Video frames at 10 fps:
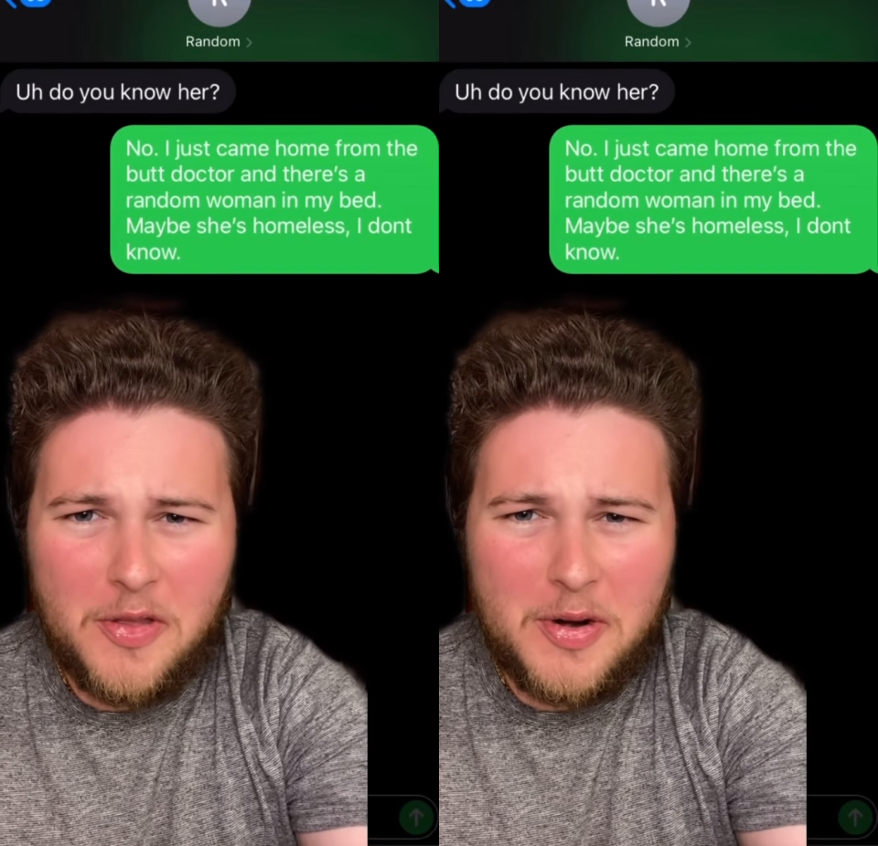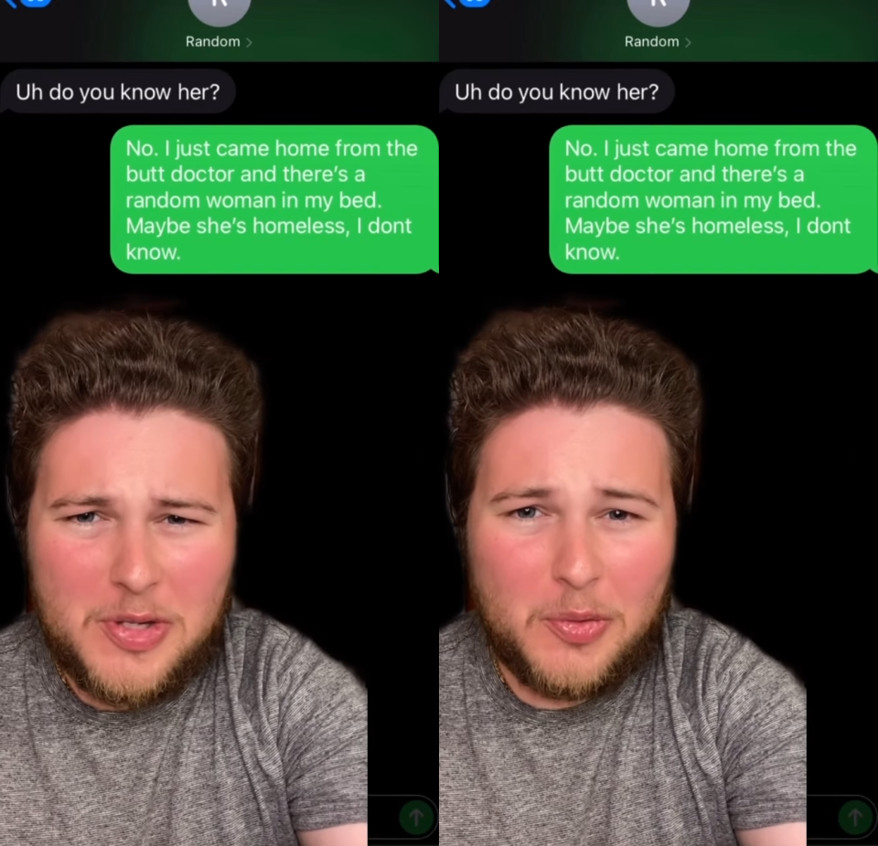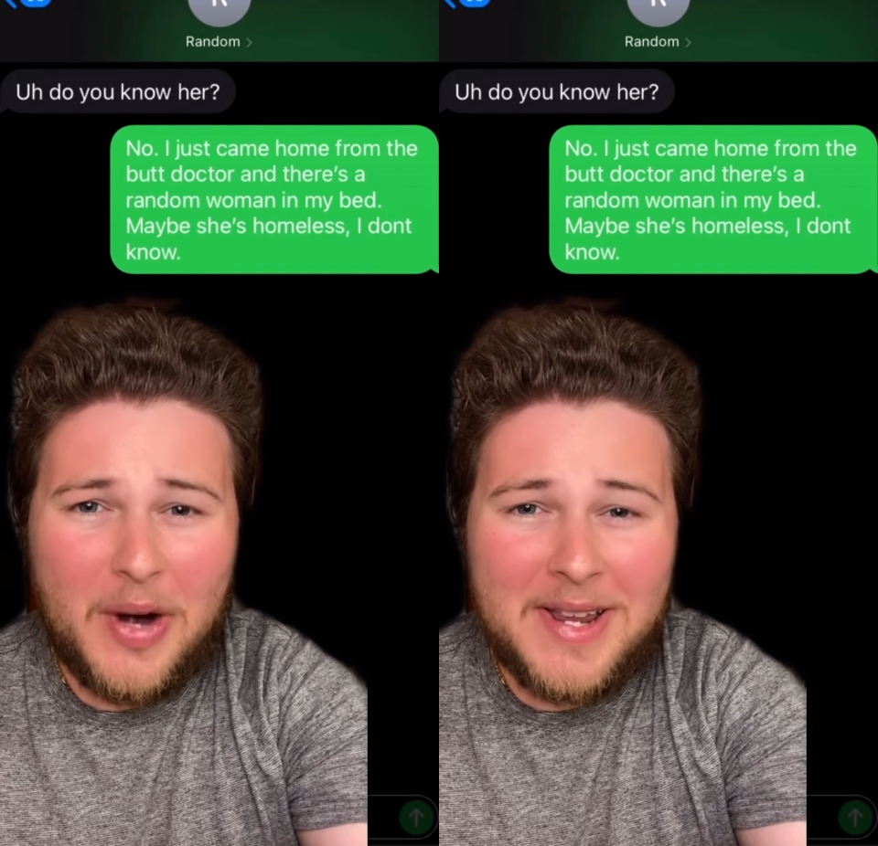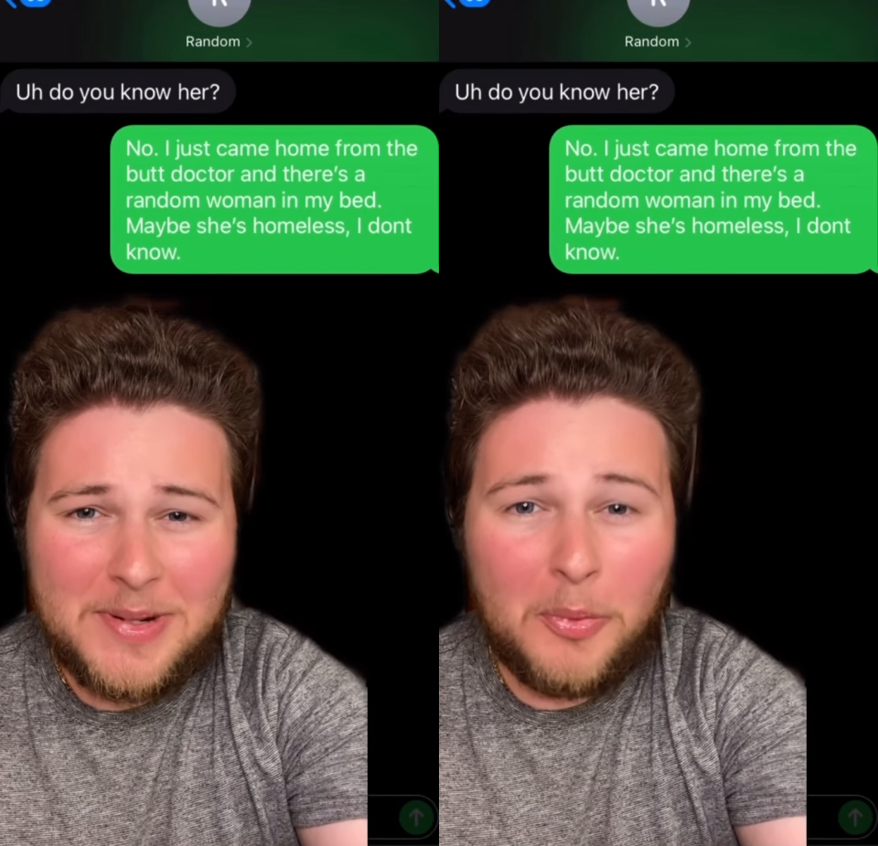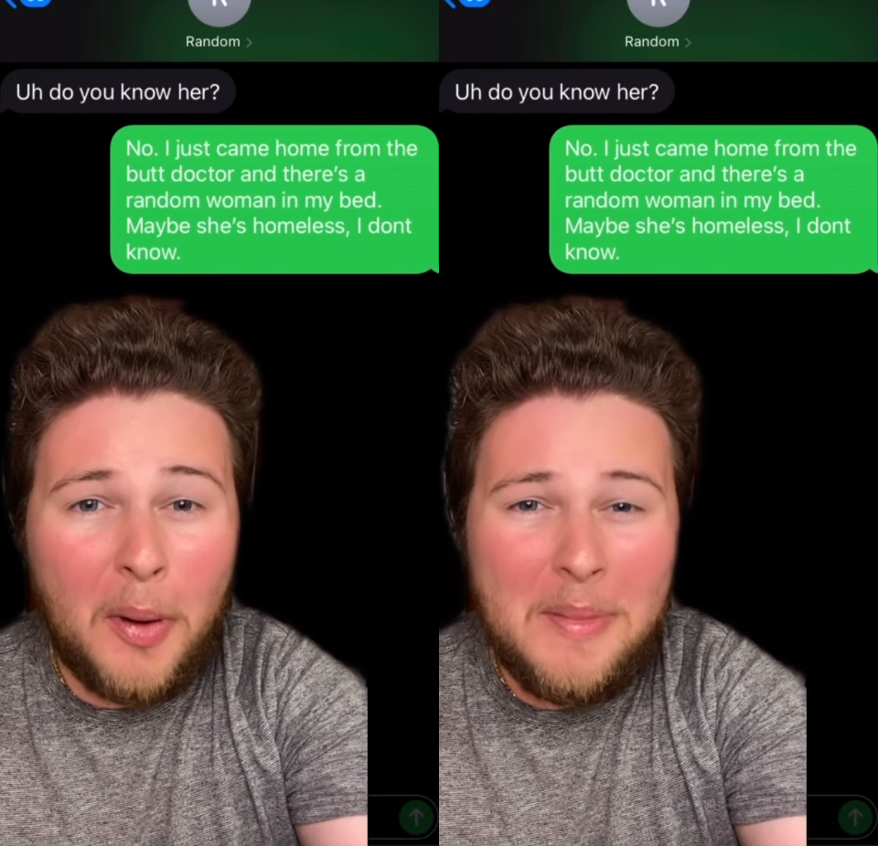and there's a
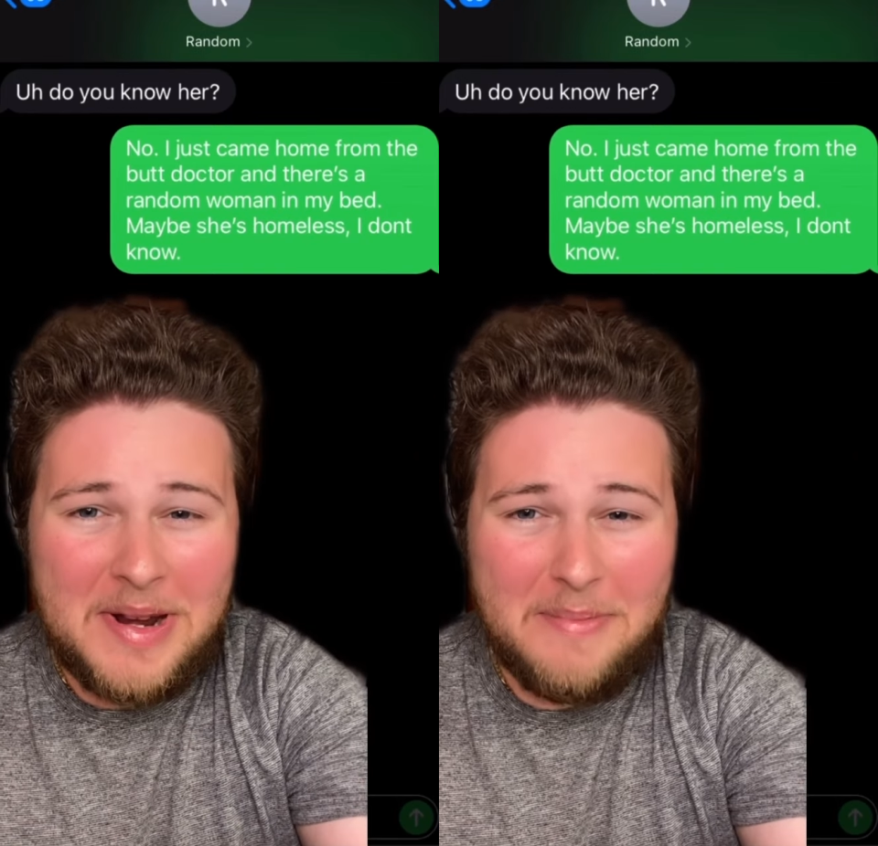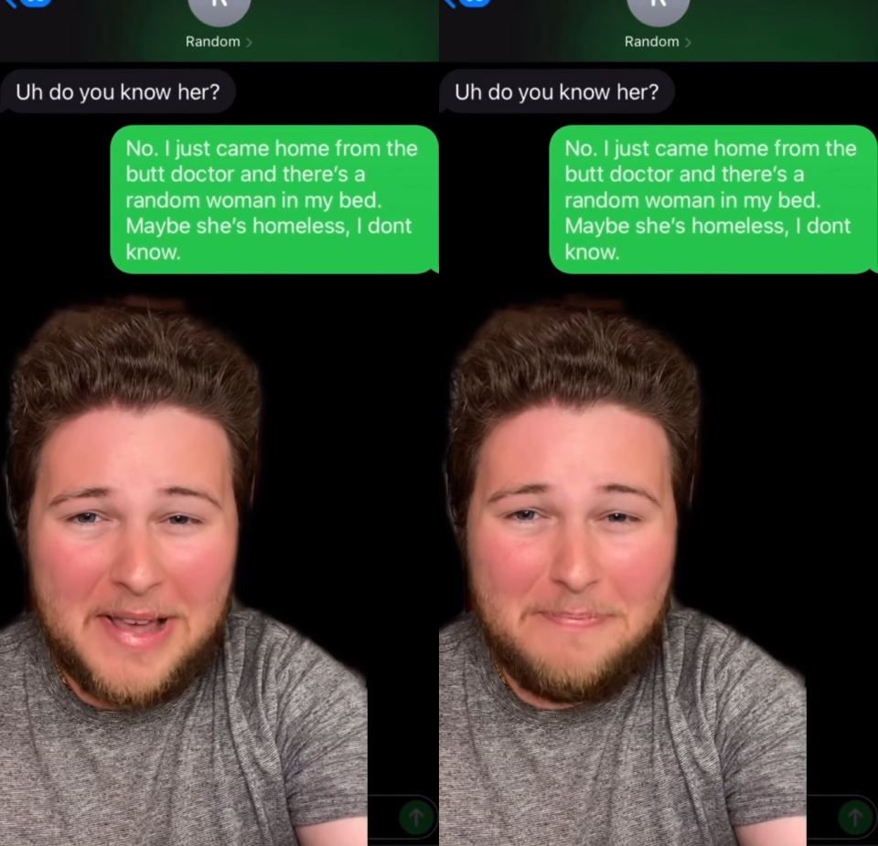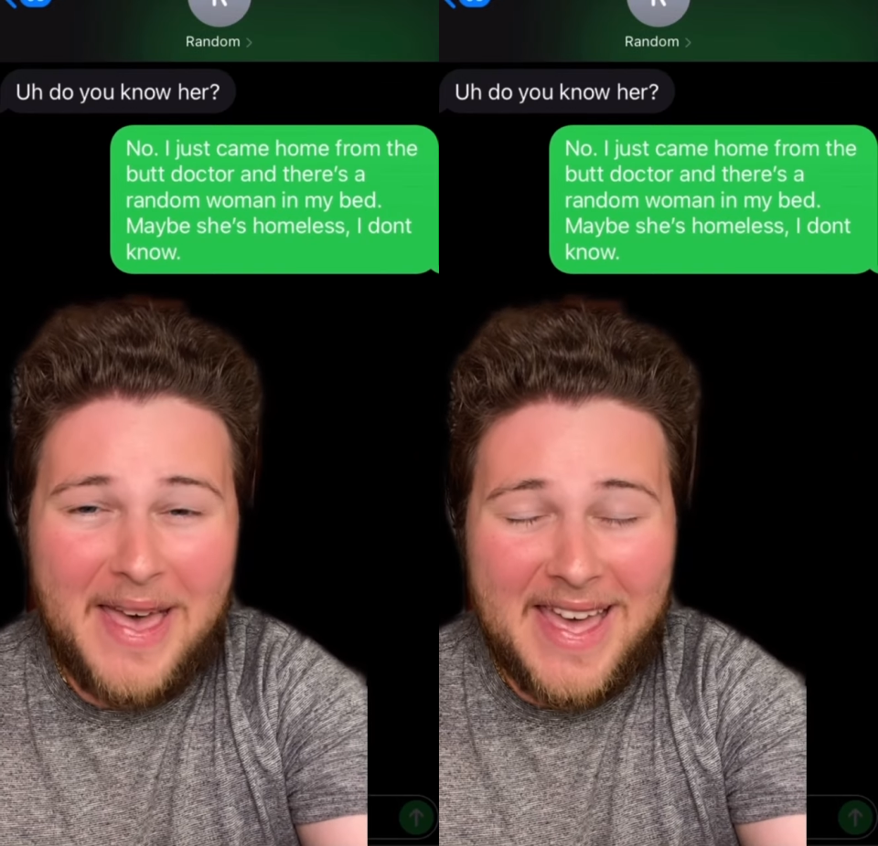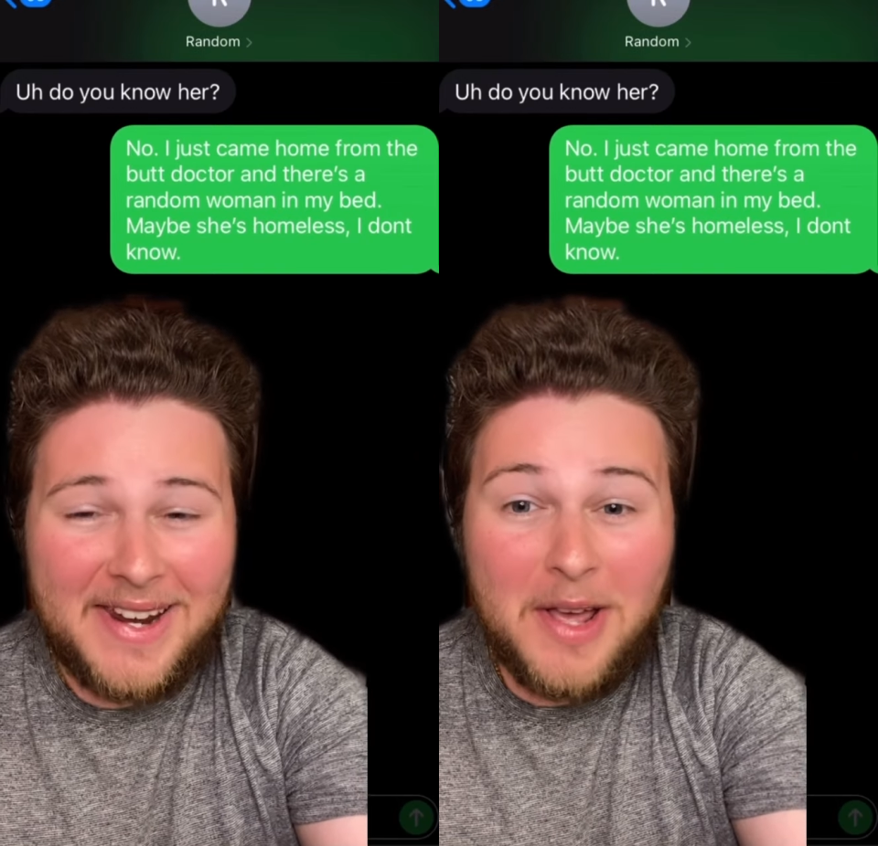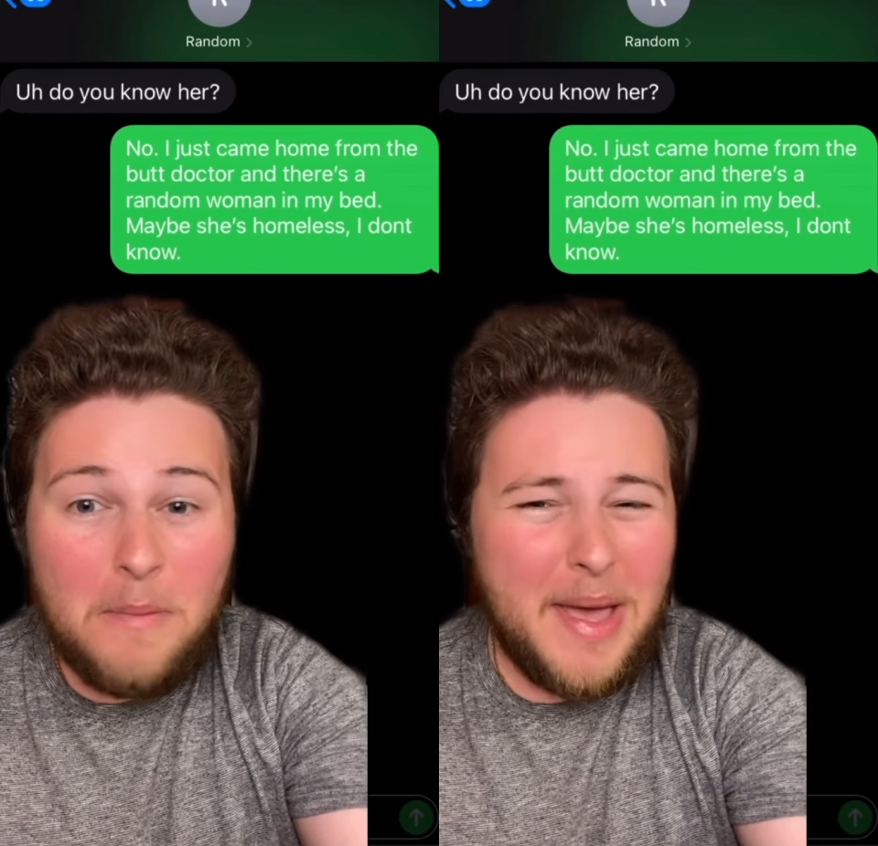random woman in my bed.